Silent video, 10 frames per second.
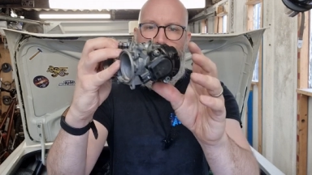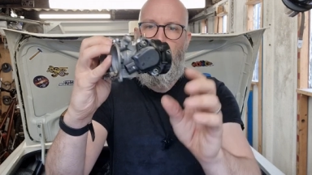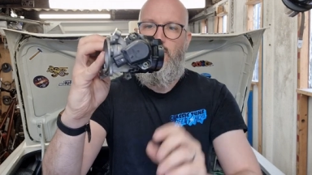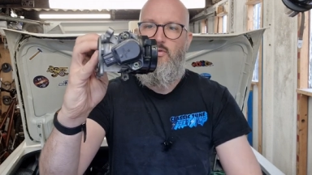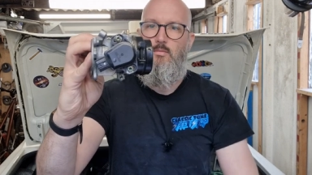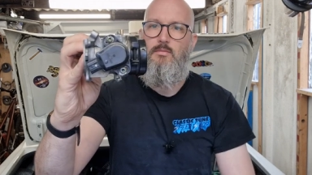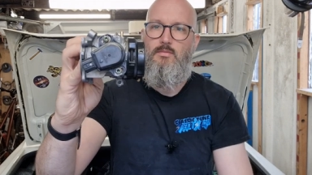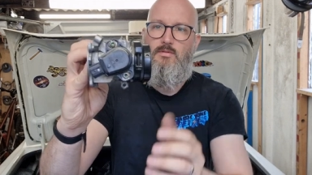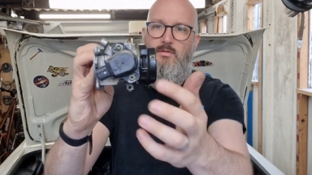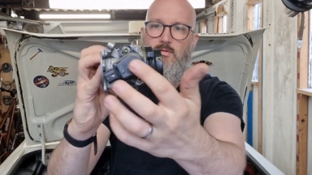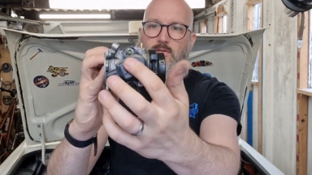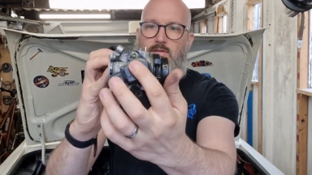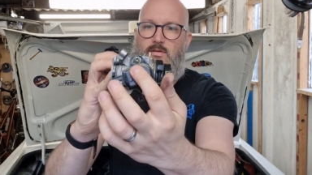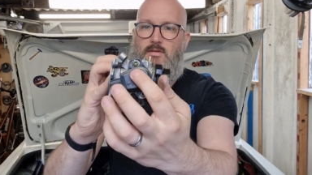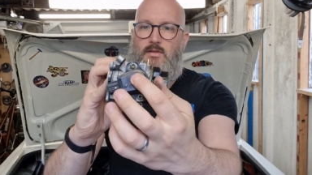opens up
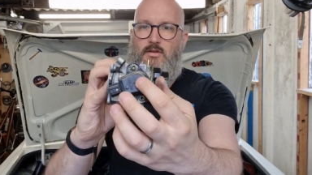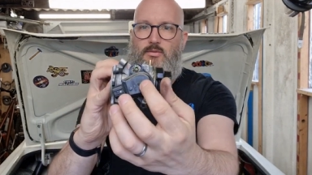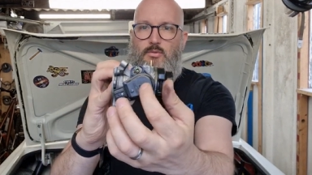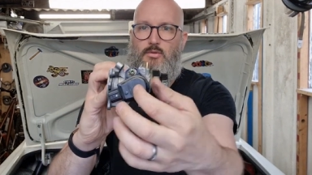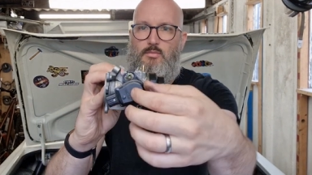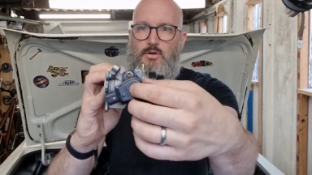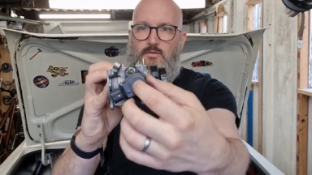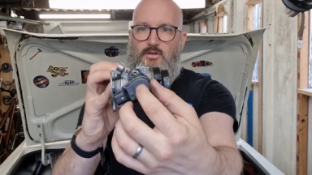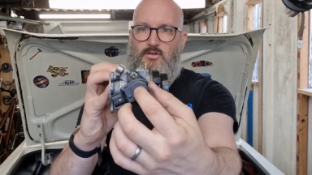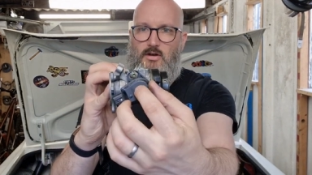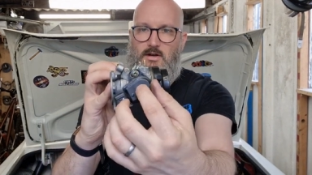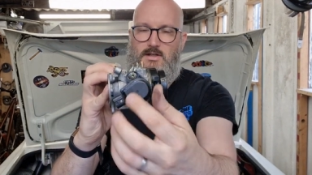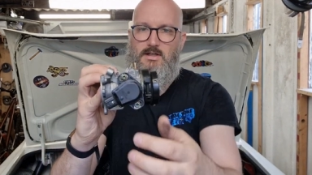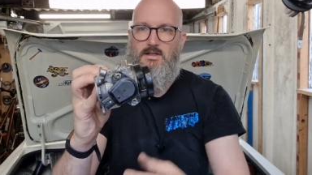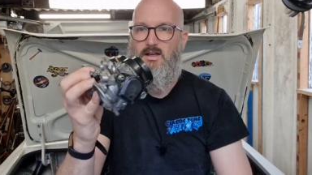this will move
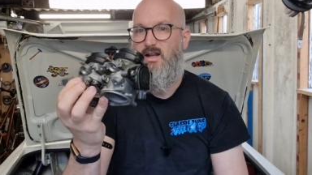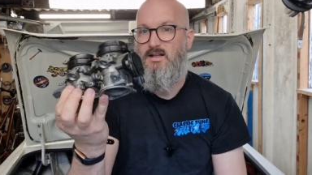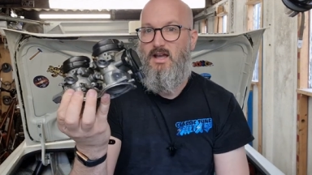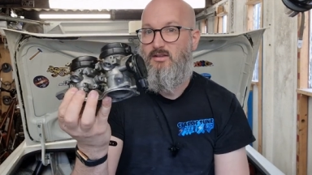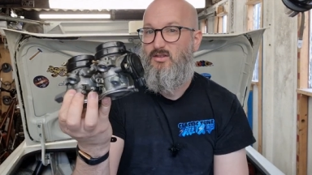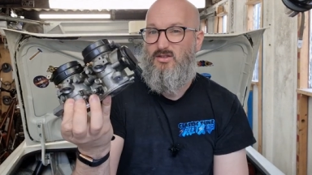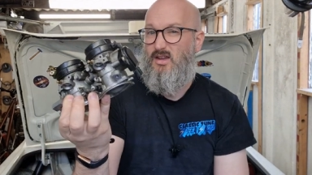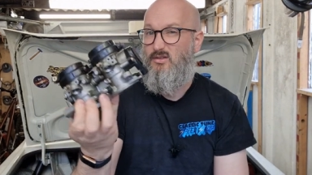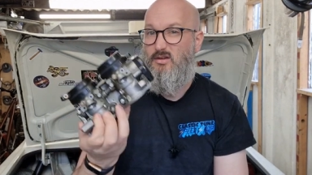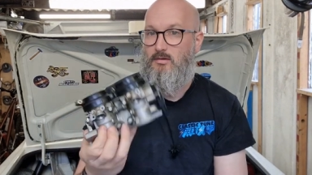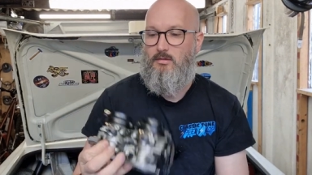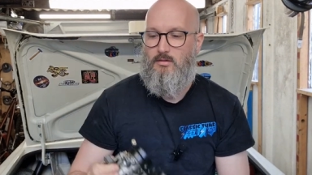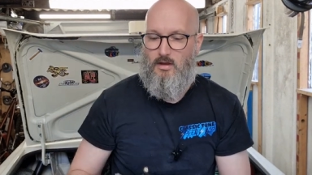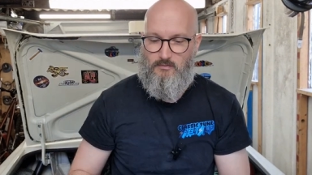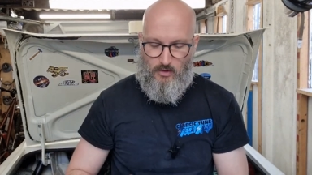inside and again sends a,
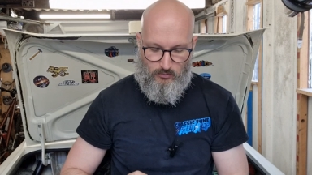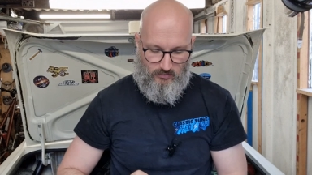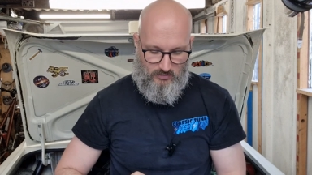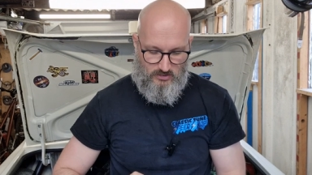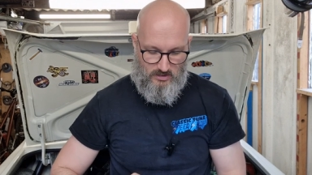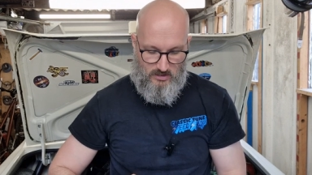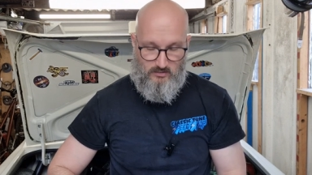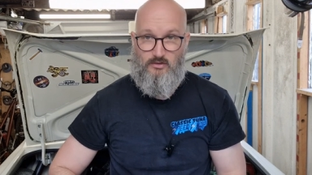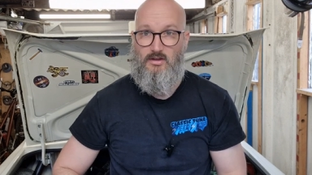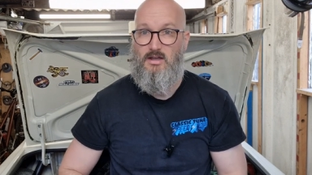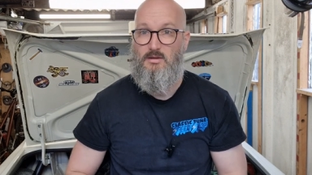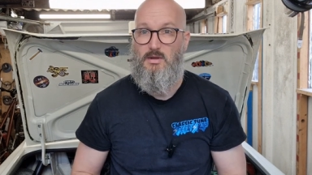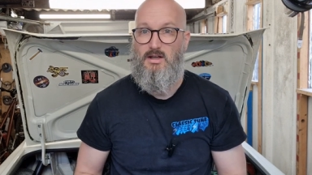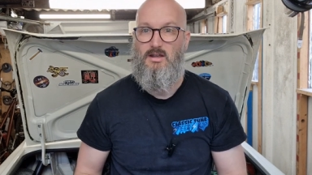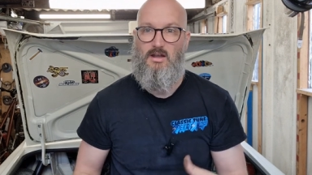a voltage to say at the
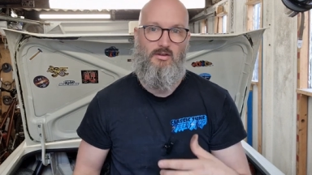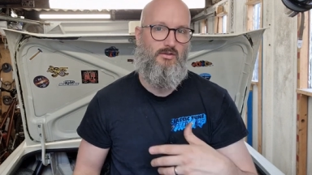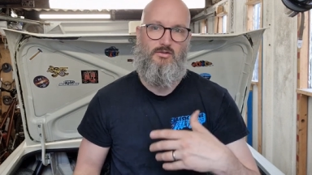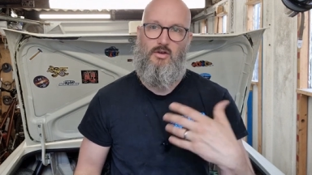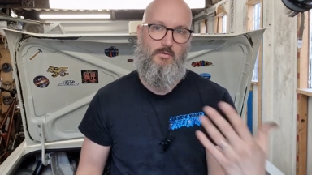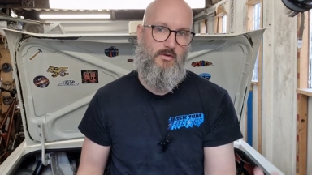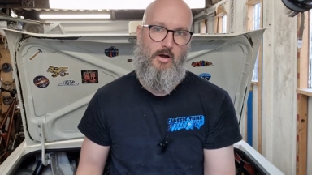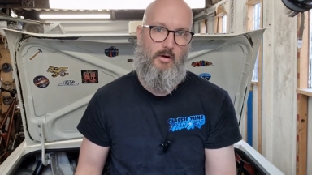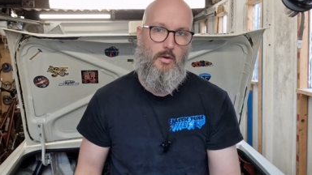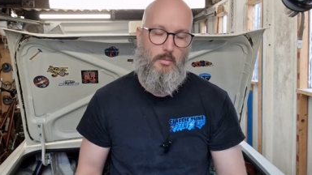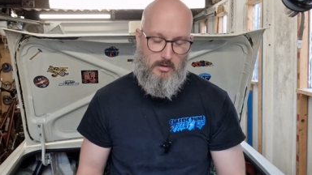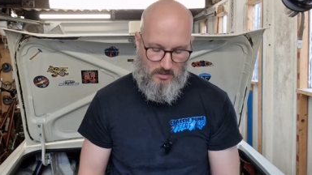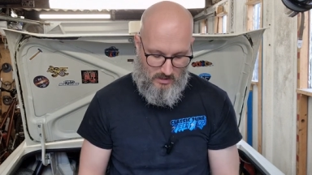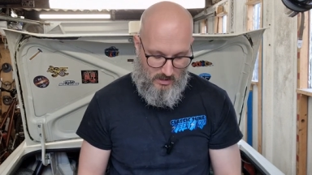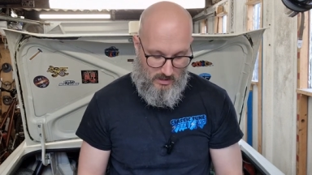minute it's so far open
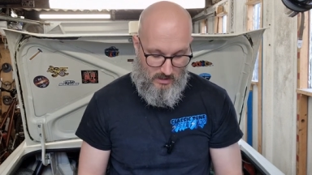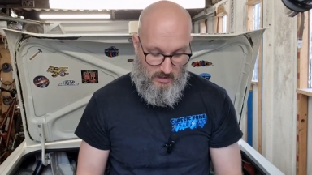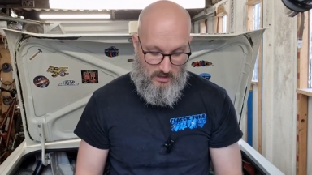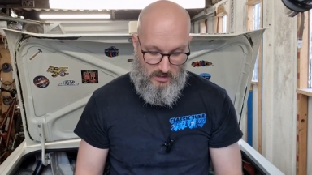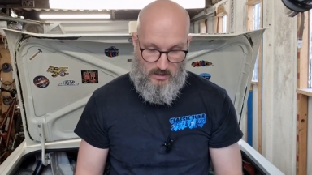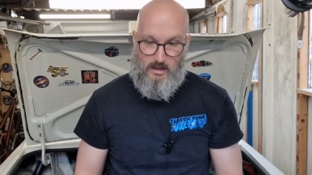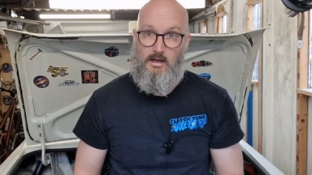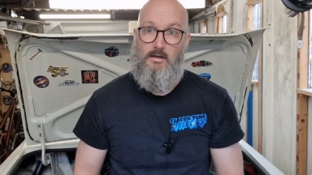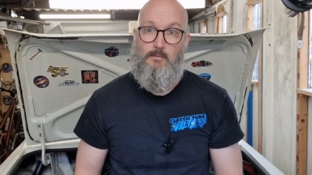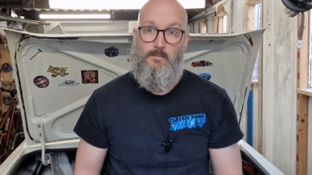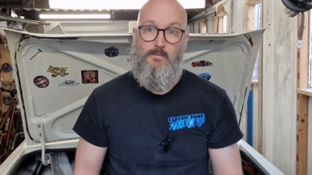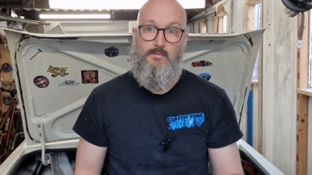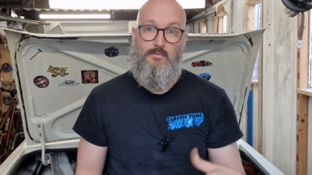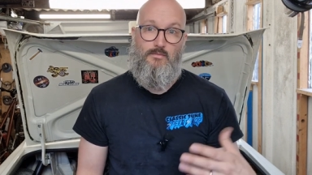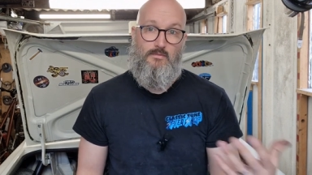um,
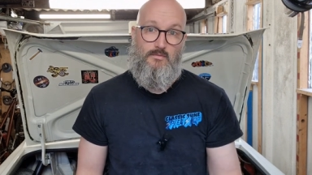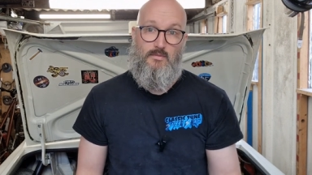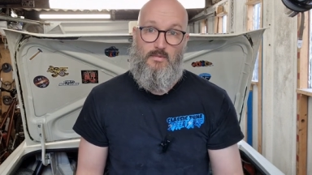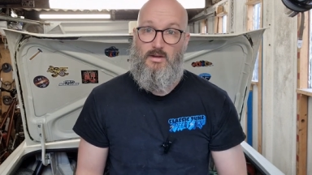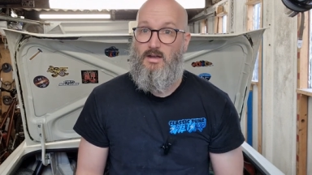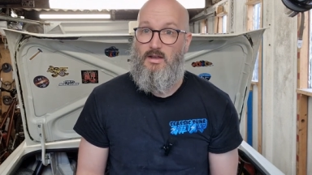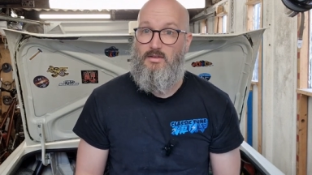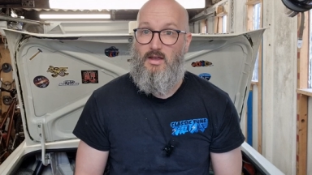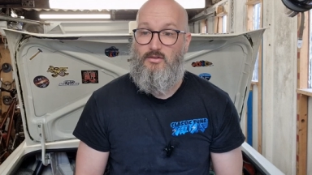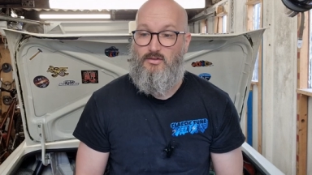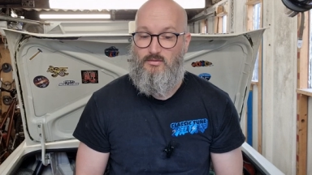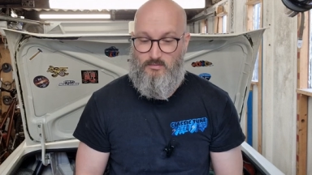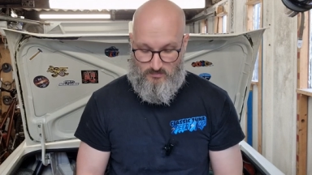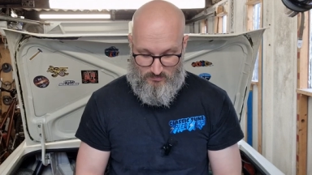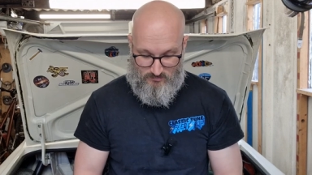and that's
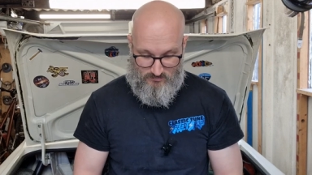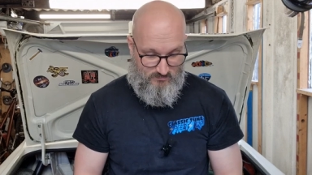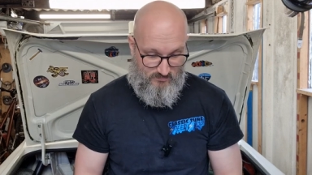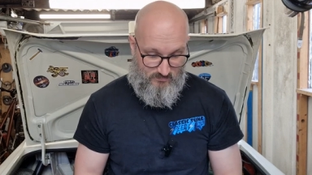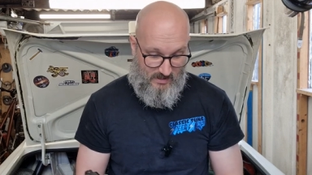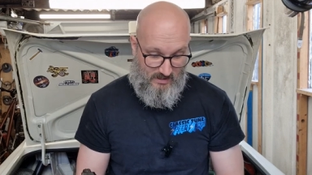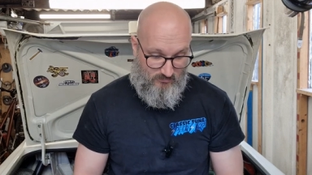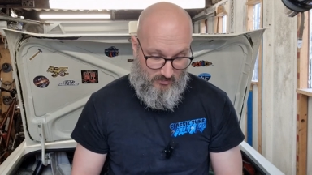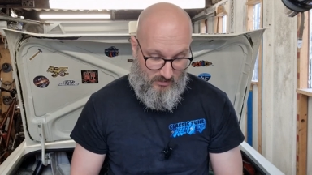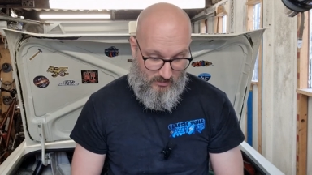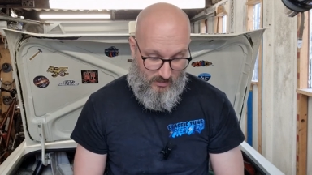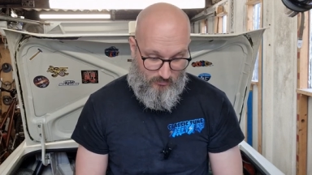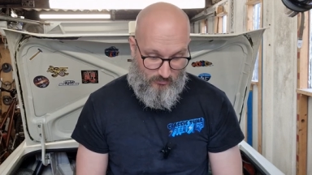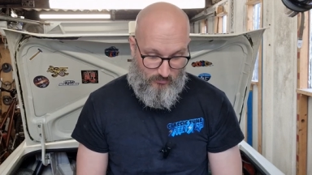it really. That